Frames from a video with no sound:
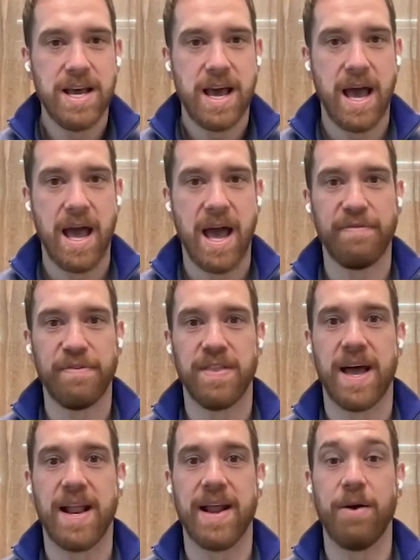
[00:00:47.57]
Uh, after
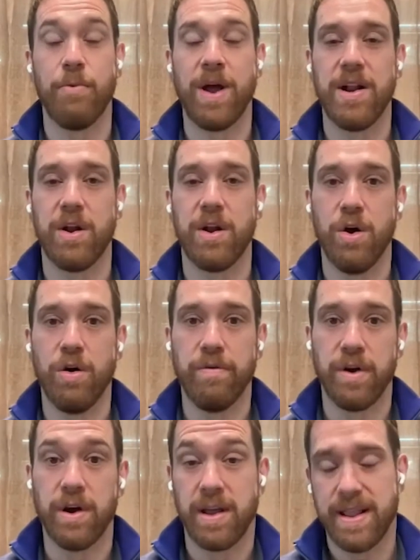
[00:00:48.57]
that, I went
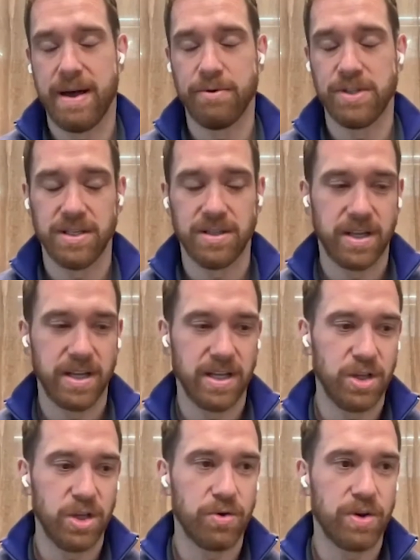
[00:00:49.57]
over, and that was in,
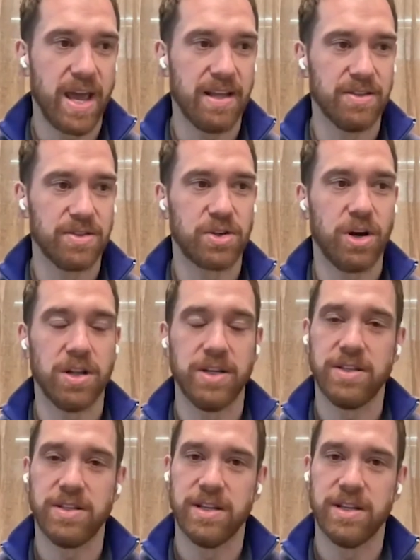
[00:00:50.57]
in the UK and Scotland.